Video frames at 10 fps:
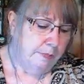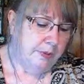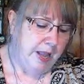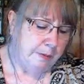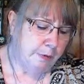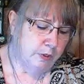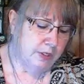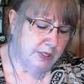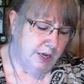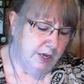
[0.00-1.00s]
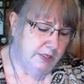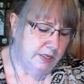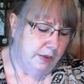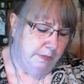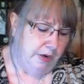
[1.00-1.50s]
Blackbird Designs
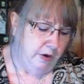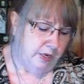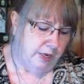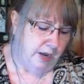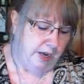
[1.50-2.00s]
America.